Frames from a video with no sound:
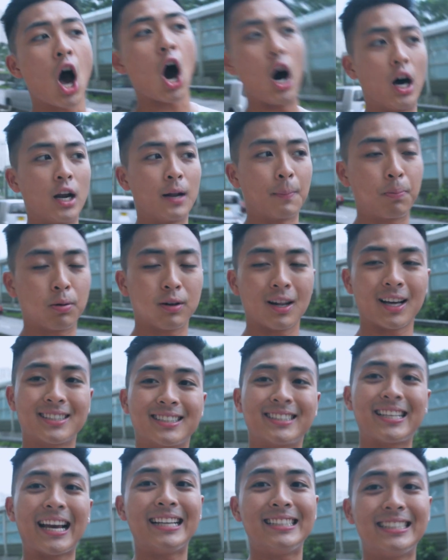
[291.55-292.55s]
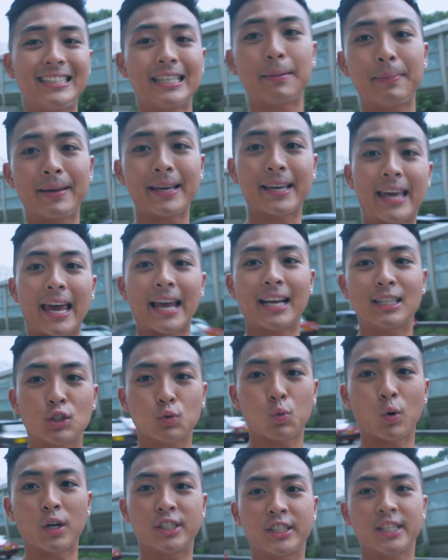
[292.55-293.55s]
on a plus 10 dB gain
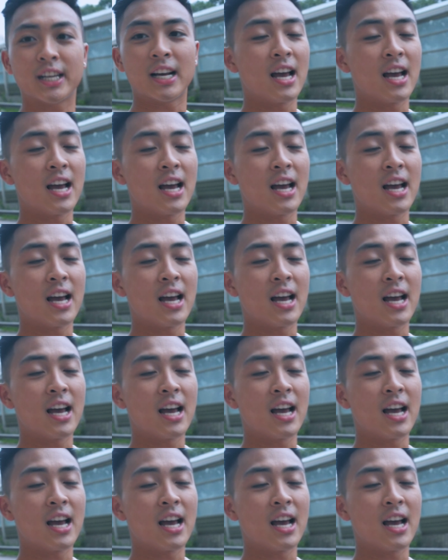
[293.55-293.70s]
switch.